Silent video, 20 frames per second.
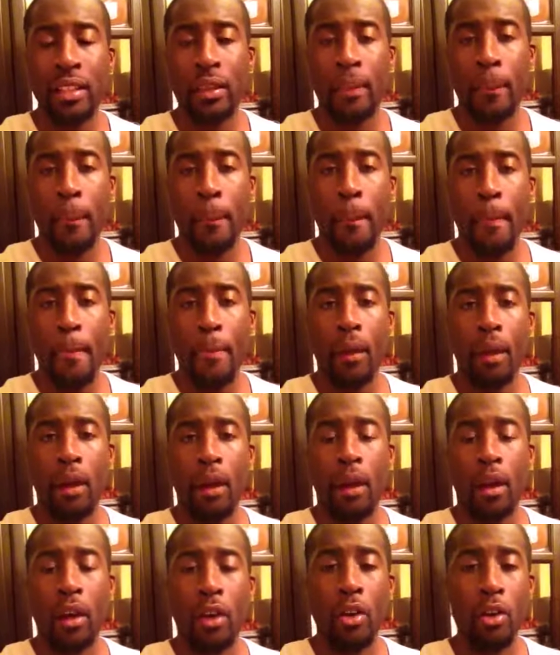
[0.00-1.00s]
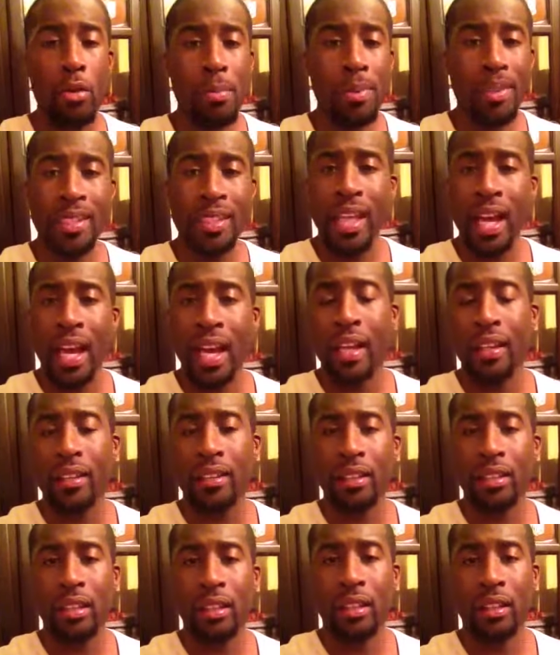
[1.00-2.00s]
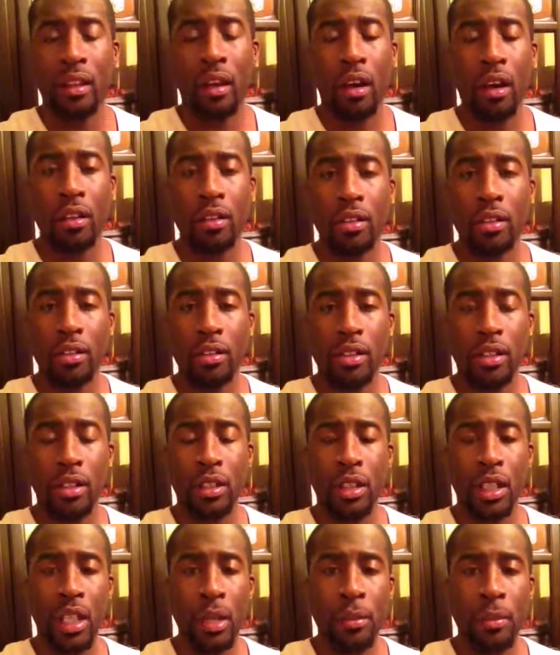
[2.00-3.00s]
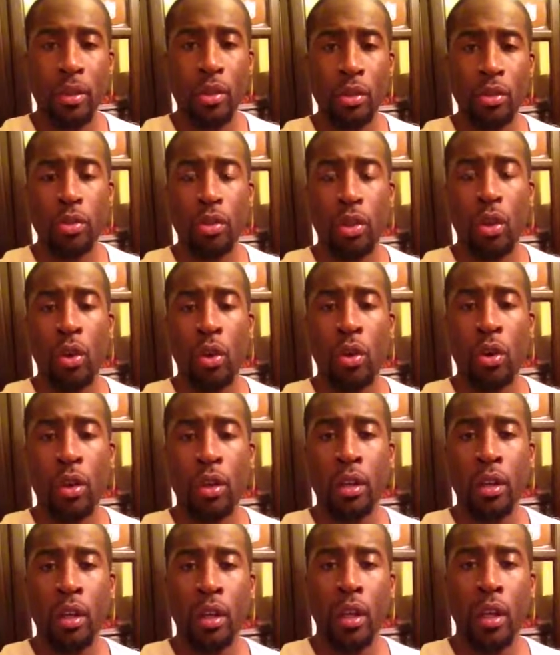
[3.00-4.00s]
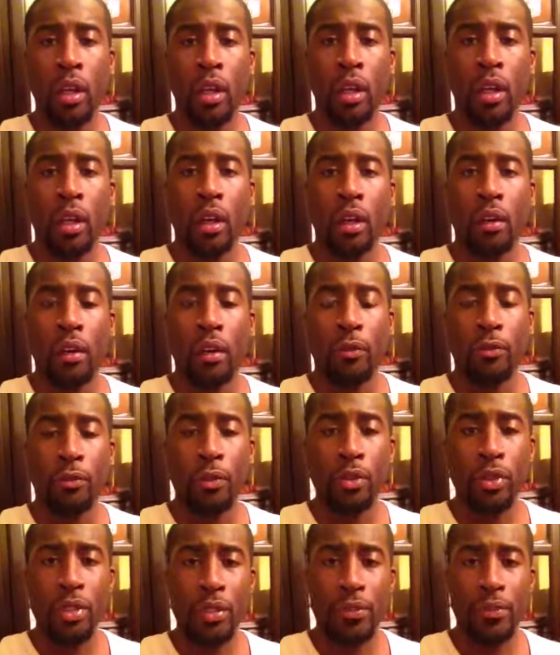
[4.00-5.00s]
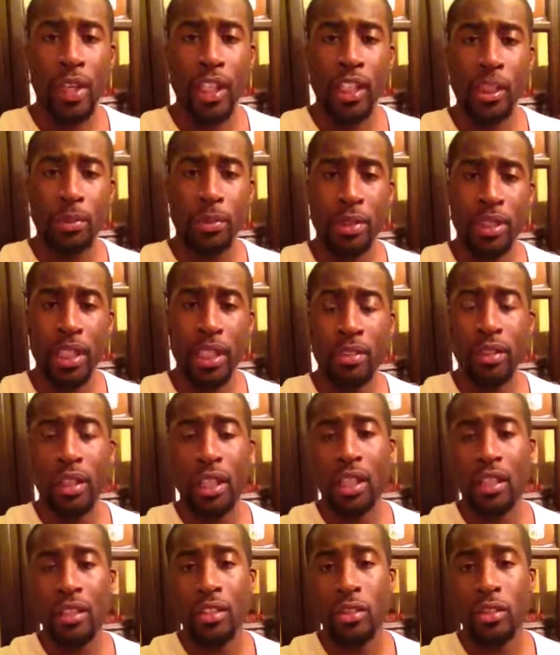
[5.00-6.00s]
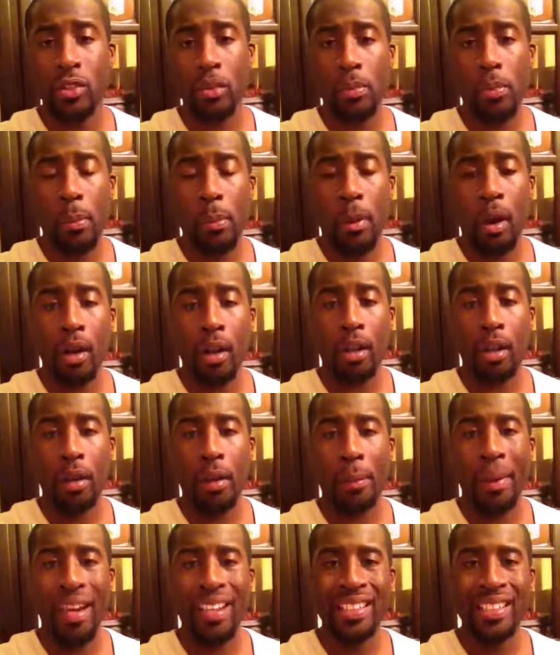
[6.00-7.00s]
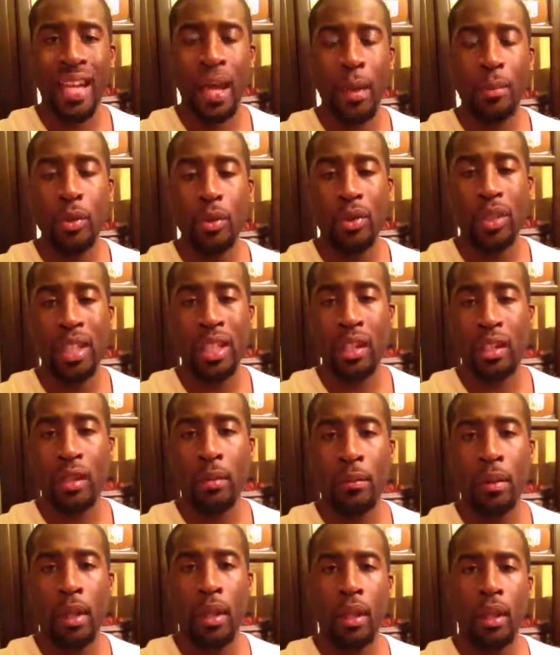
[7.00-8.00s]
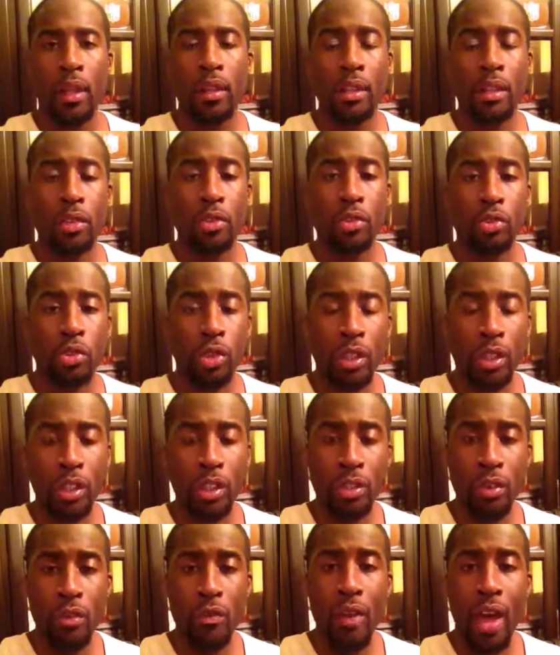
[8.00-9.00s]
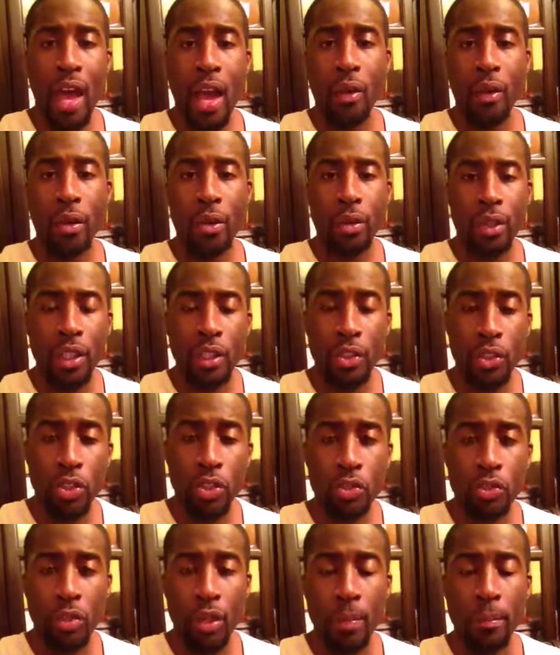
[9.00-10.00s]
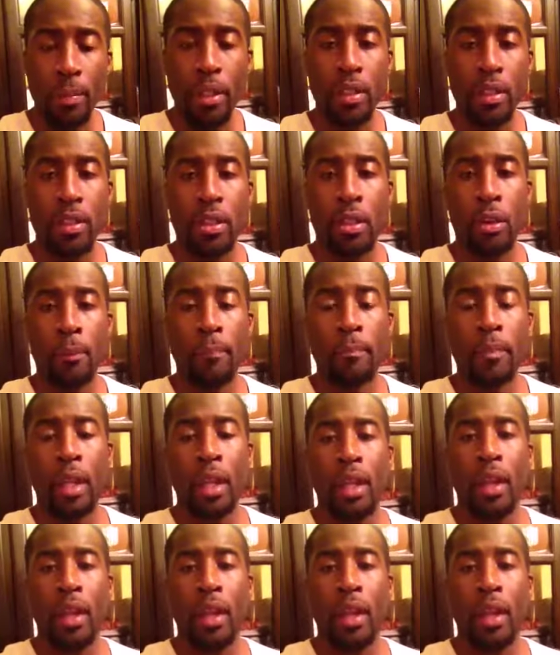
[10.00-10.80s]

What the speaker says: and herbicides and all those chemicals on fruits and vegetables that you get at the supermarket. By the time you get them, the nutritional value is stripped. So